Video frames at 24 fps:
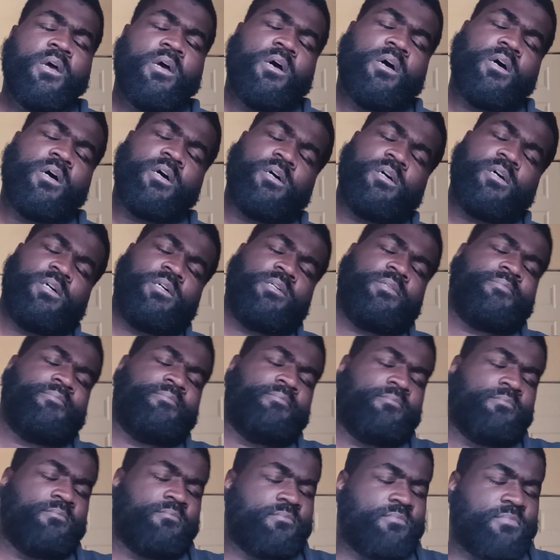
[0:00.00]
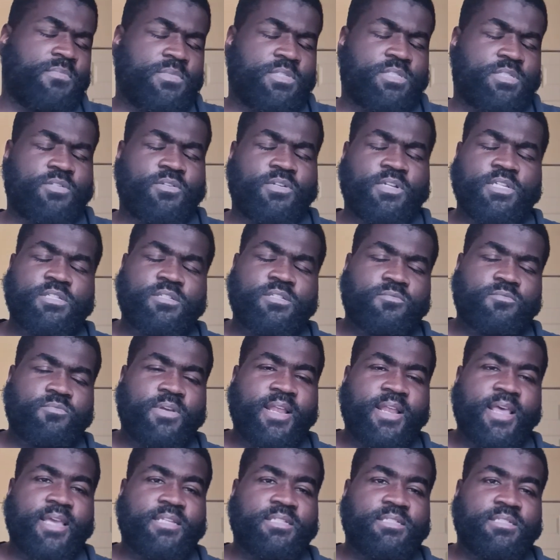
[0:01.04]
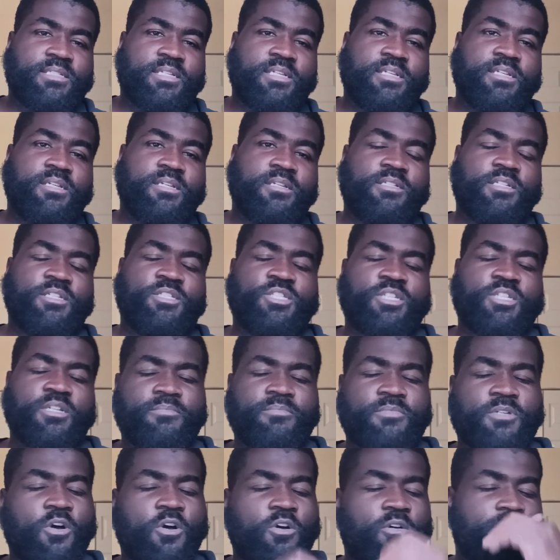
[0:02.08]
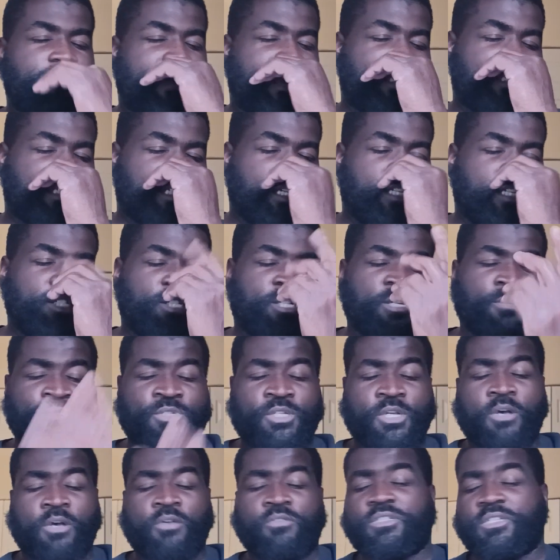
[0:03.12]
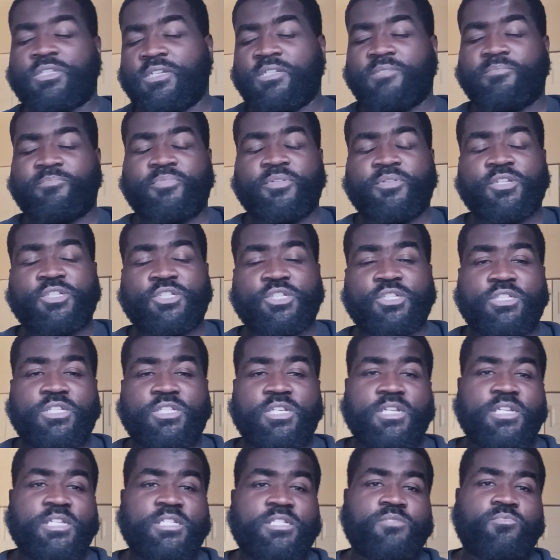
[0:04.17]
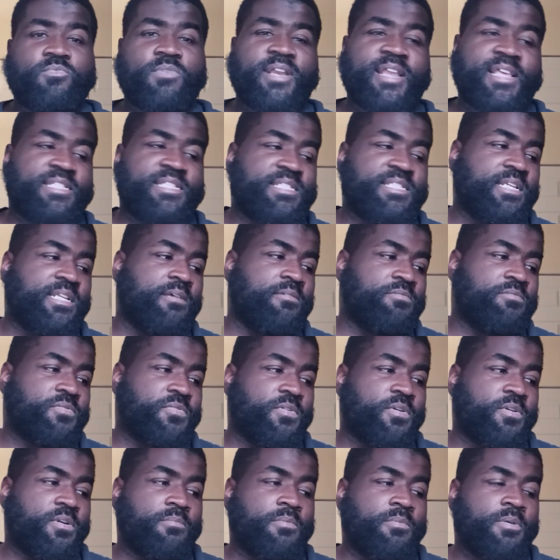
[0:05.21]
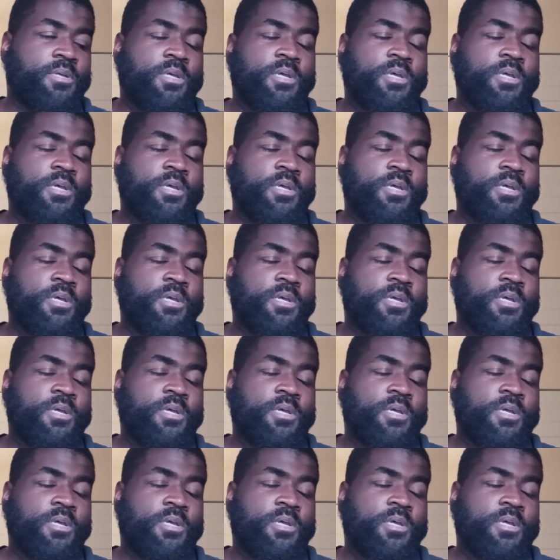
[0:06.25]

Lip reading: So this is where that the Jim, go back to the Jim Jones and the Pusha T. This is where that stems from.